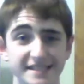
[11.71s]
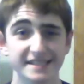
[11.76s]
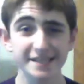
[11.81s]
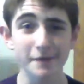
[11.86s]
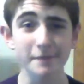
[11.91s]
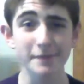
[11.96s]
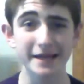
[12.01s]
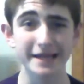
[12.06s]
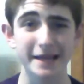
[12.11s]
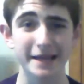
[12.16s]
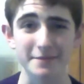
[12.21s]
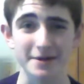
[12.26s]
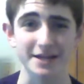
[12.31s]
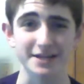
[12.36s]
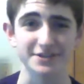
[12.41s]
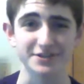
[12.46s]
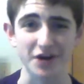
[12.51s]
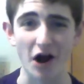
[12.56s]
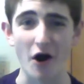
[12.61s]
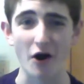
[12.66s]
Somebody get me a
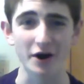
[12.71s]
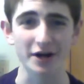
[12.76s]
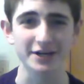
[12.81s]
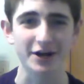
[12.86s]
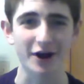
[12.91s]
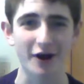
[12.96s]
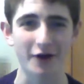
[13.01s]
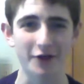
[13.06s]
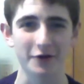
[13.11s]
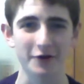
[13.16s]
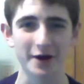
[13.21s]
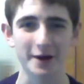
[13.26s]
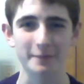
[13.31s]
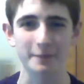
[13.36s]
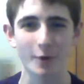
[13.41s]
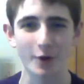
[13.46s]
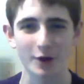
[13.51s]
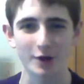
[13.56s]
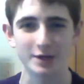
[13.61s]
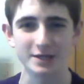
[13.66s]
darn coloring
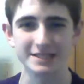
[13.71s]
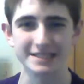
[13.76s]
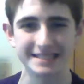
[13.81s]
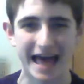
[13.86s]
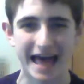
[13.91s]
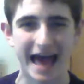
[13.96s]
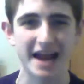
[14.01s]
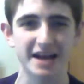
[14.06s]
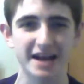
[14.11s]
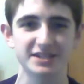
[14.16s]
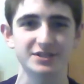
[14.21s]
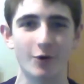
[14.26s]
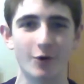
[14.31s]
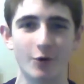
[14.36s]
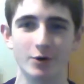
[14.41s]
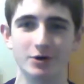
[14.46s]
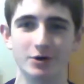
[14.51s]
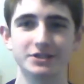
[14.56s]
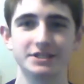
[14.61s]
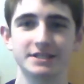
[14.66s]
book, because that is
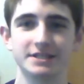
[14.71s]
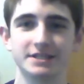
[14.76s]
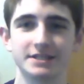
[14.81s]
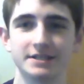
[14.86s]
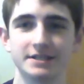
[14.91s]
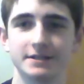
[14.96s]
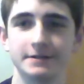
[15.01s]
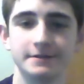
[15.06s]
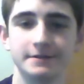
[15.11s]
gorgeous.